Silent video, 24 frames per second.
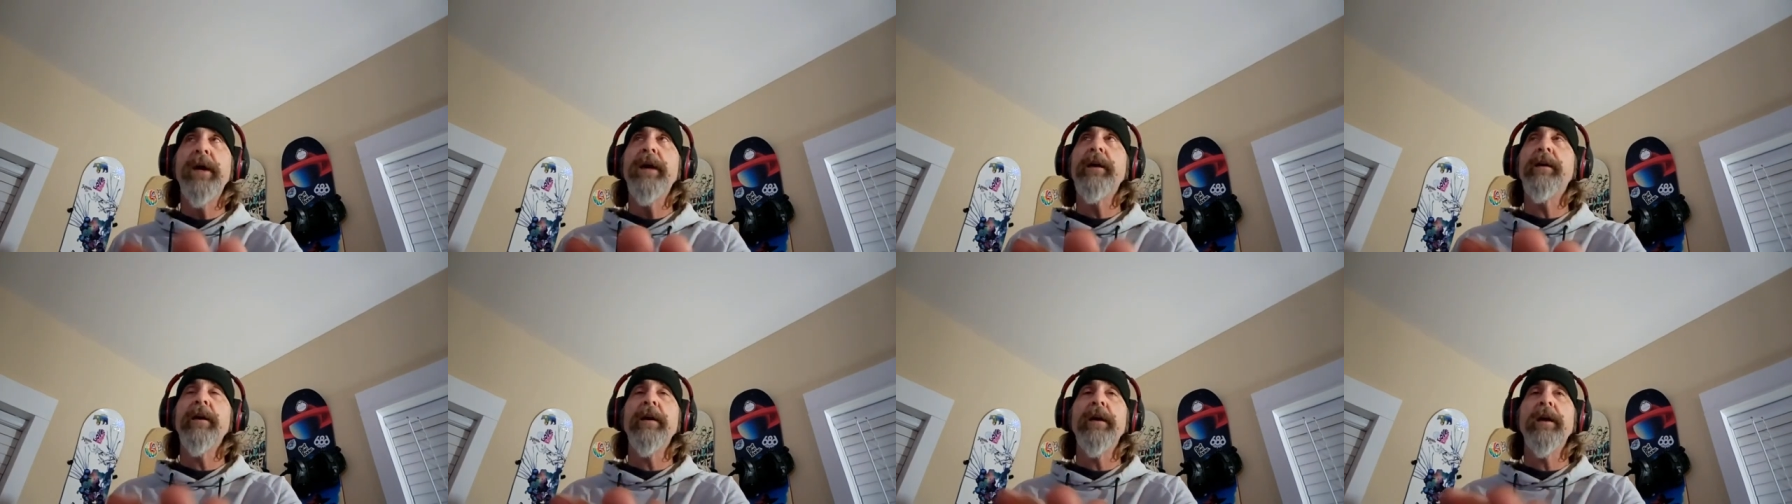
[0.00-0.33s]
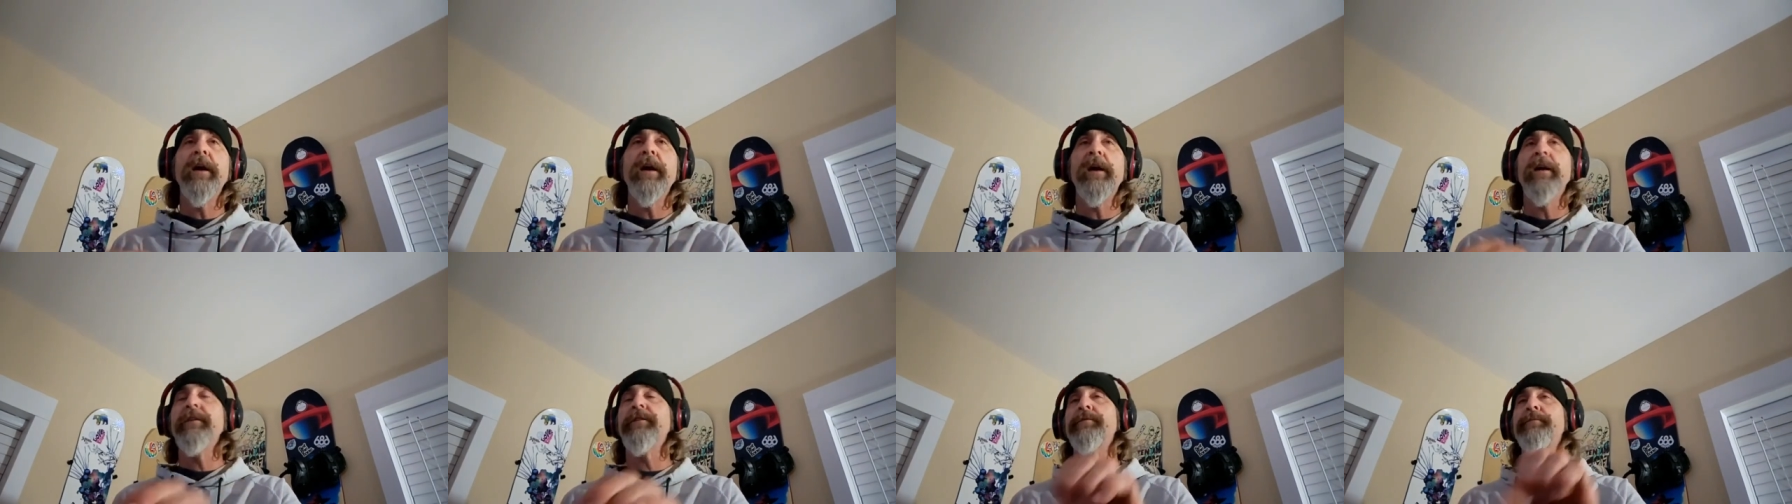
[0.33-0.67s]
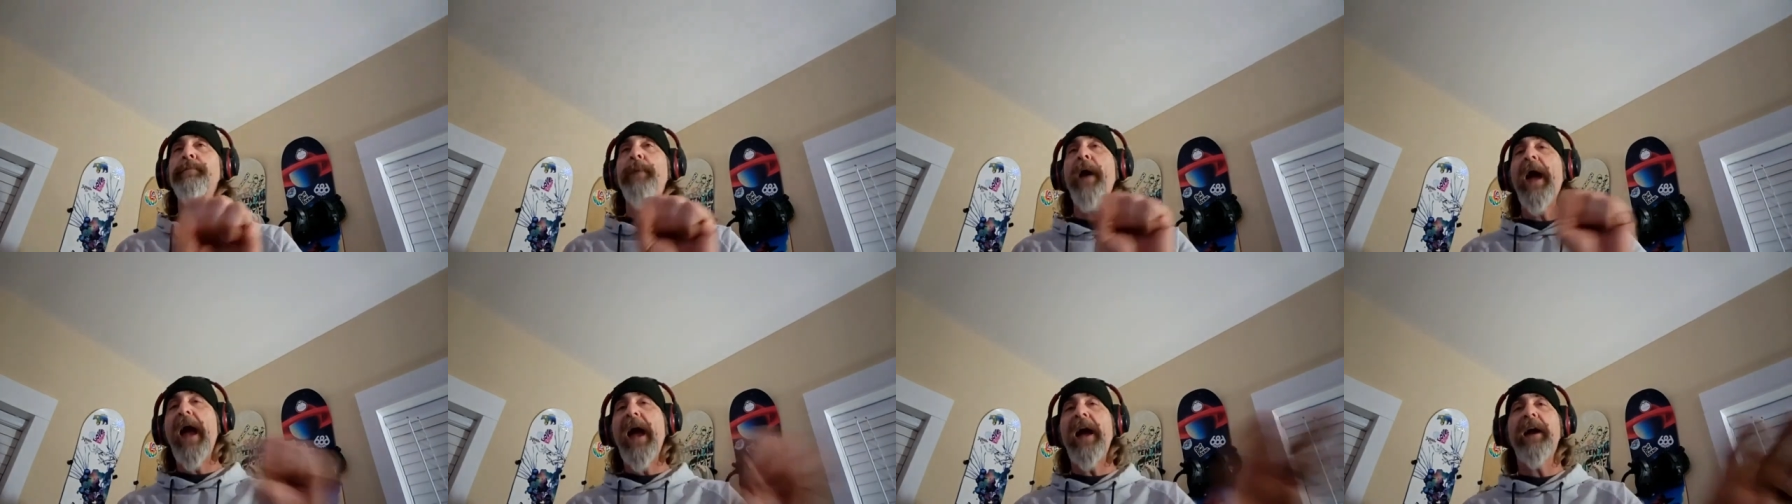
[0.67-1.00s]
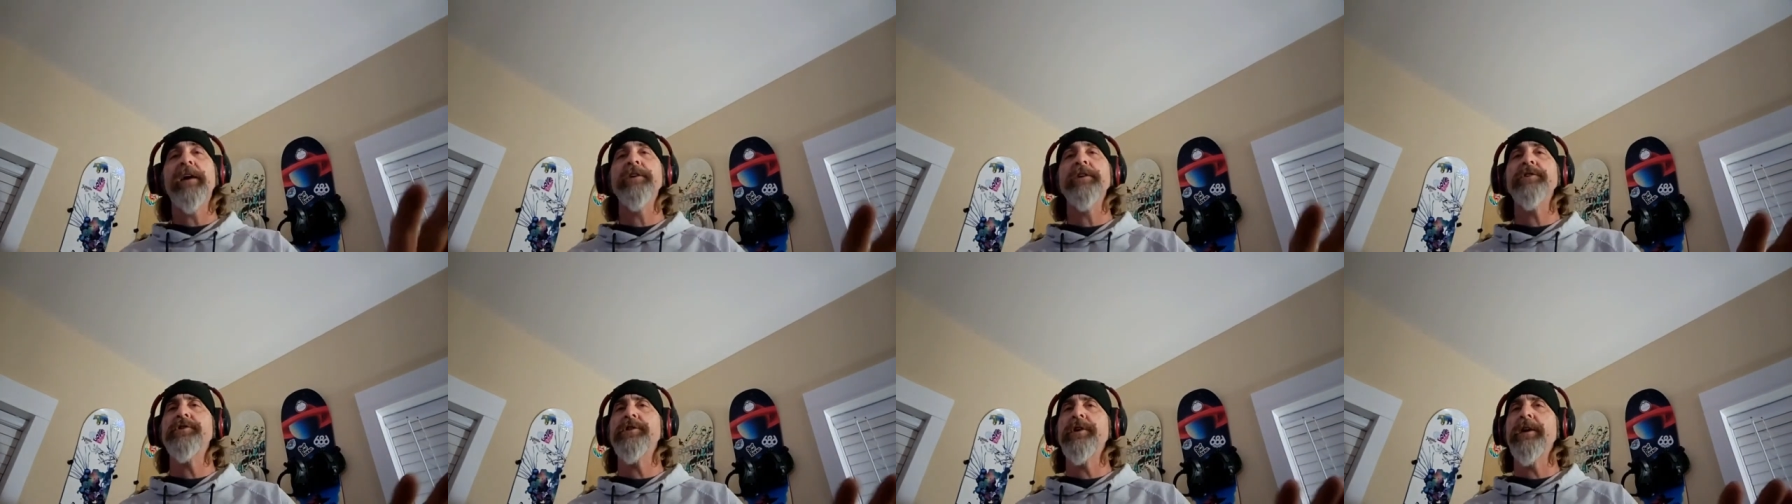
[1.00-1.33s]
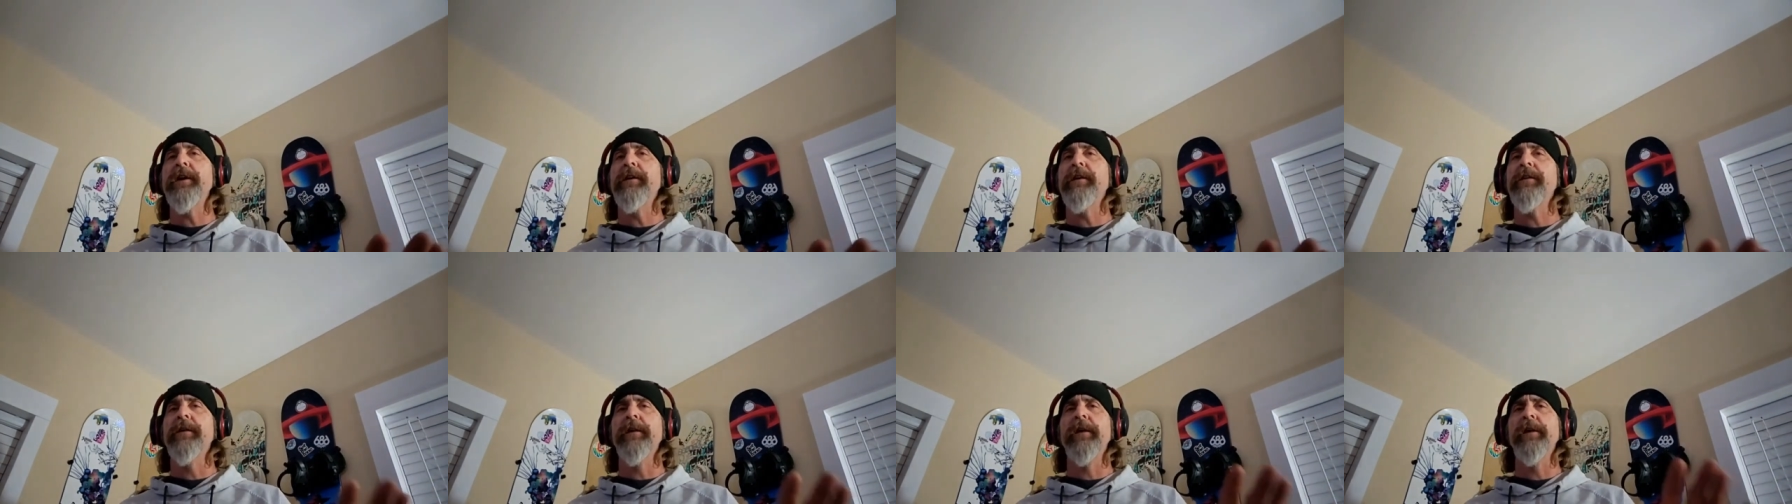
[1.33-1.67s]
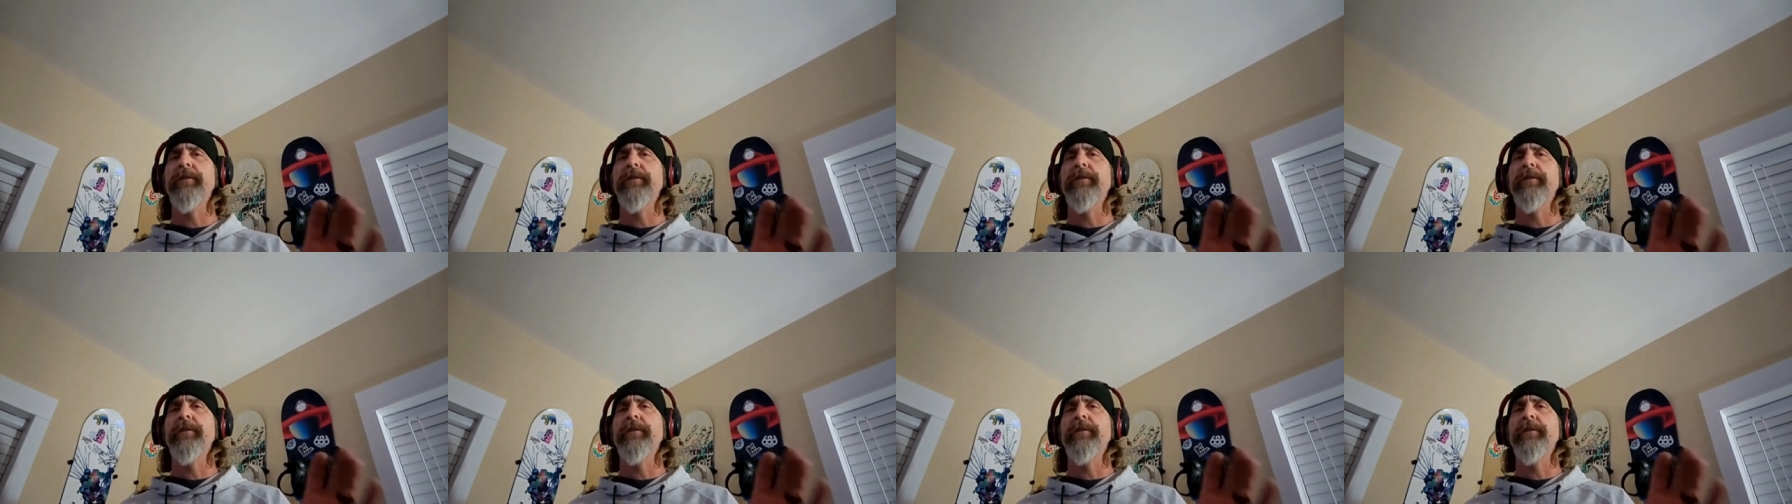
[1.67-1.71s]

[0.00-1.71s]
big against packaging